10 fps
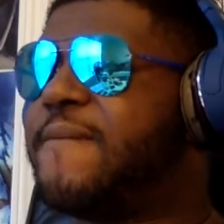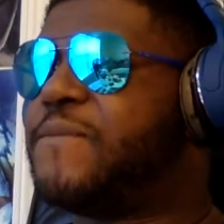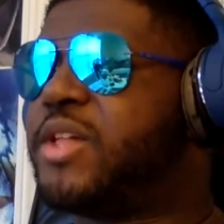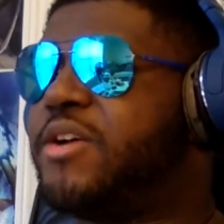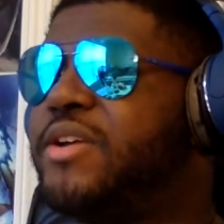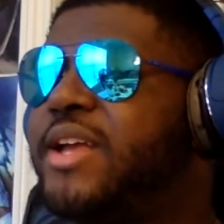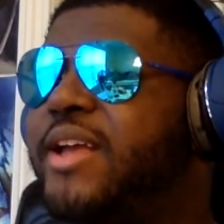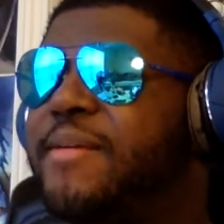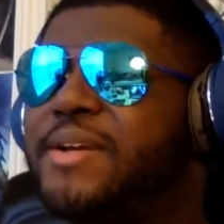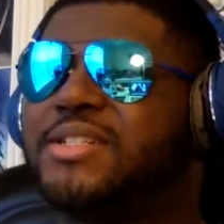I'm like,
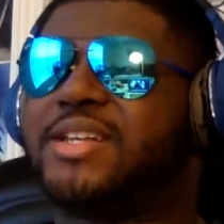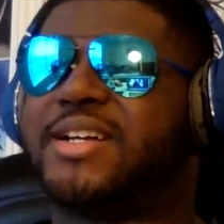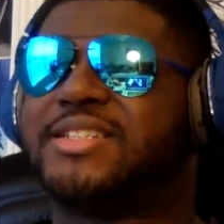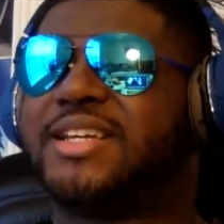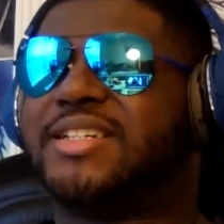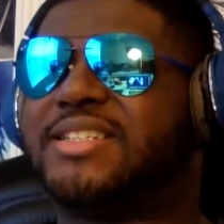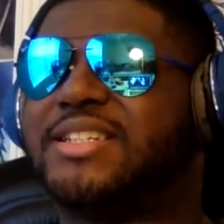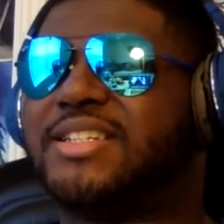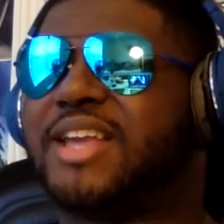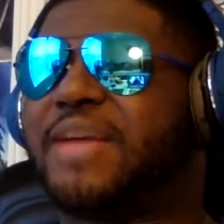okay, that makes a lot of sense.
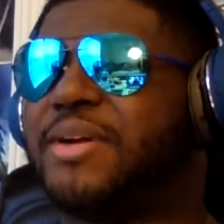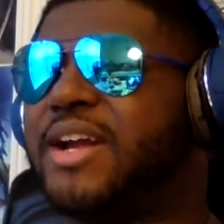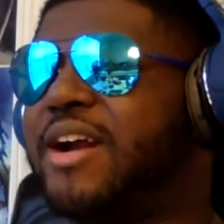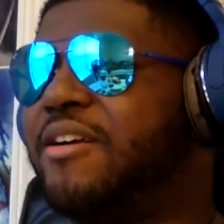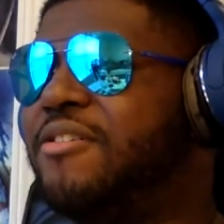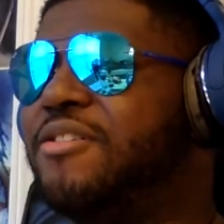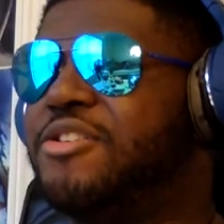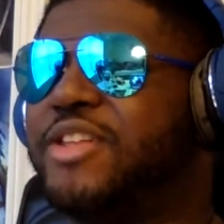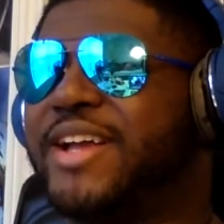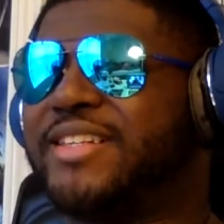She's the type of girl
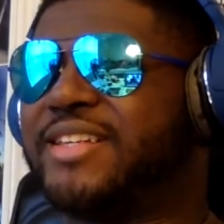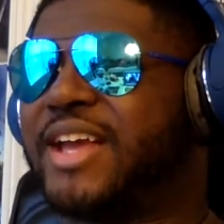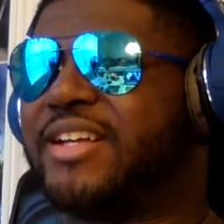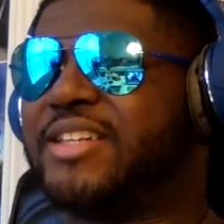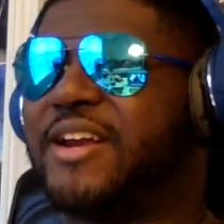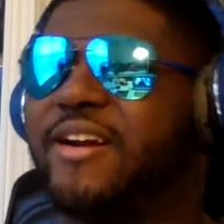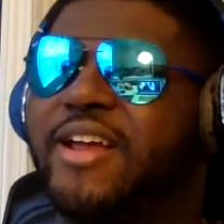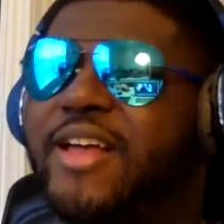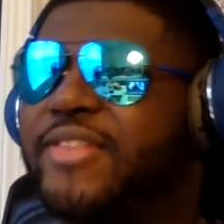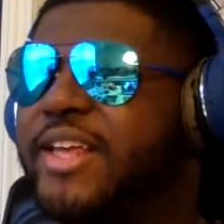likes that because they
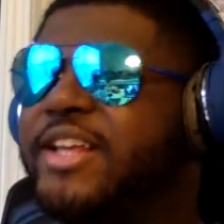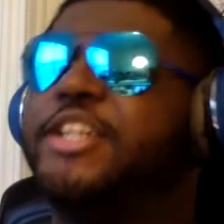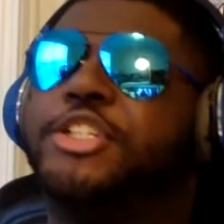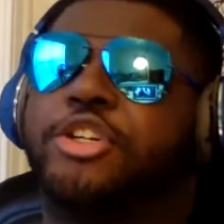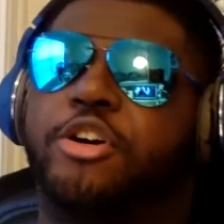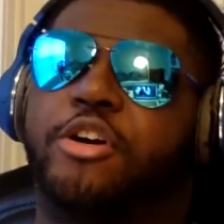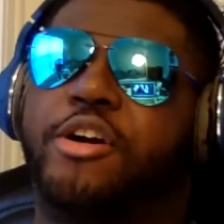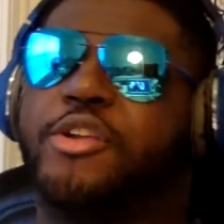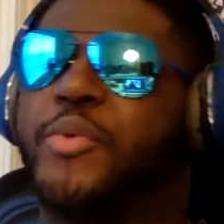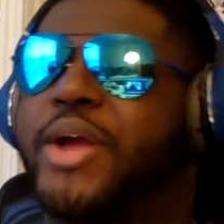they ease her
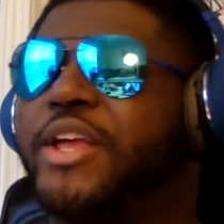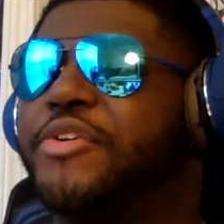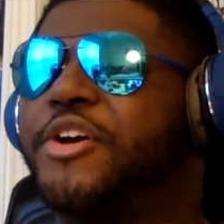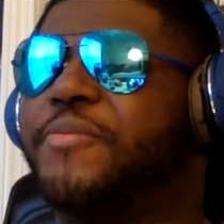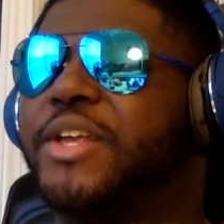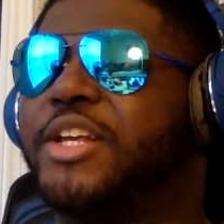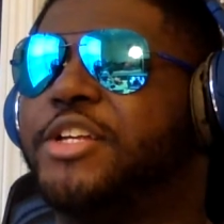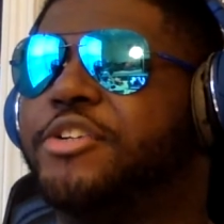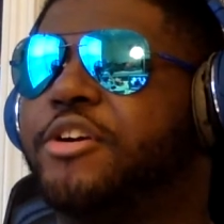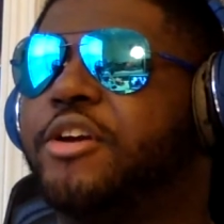in a way, you know, they
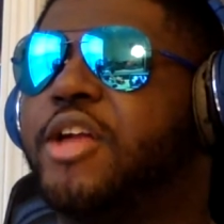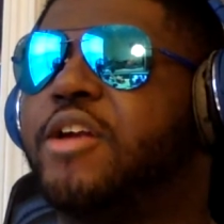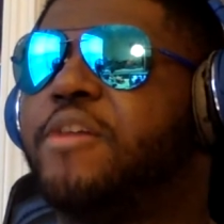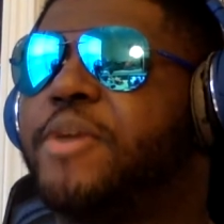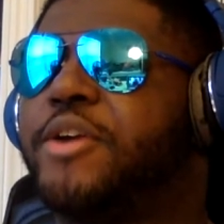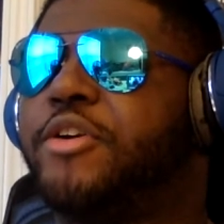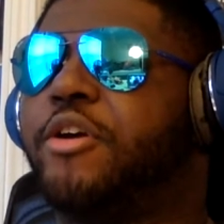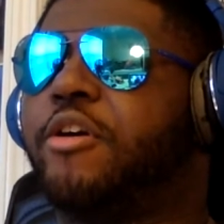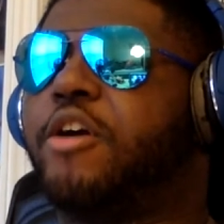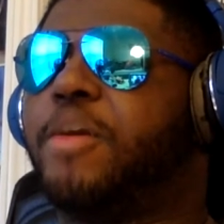ease her compared to
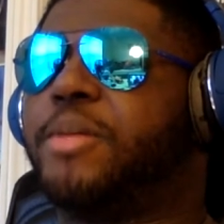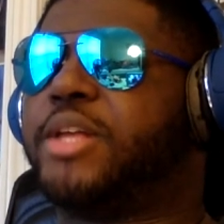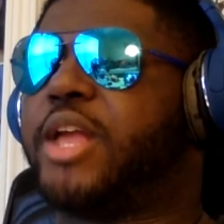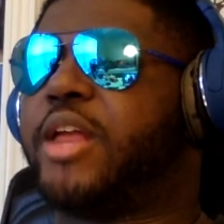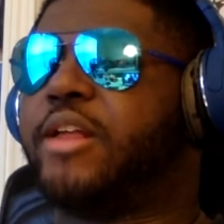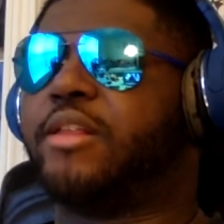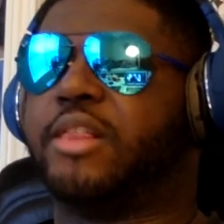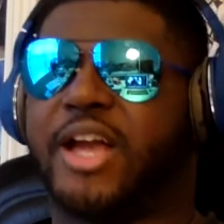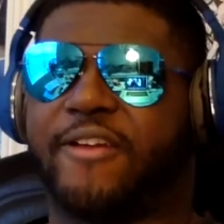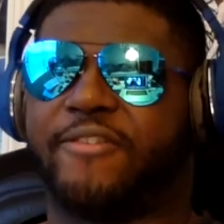her complicated
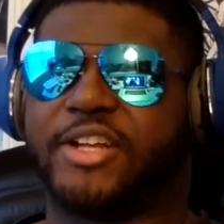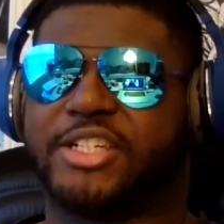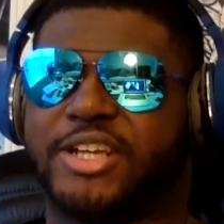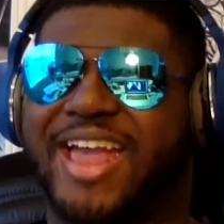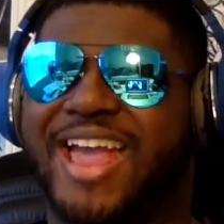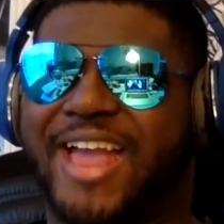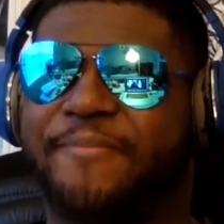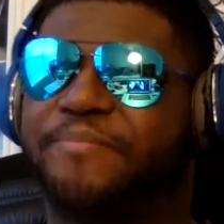life that she had.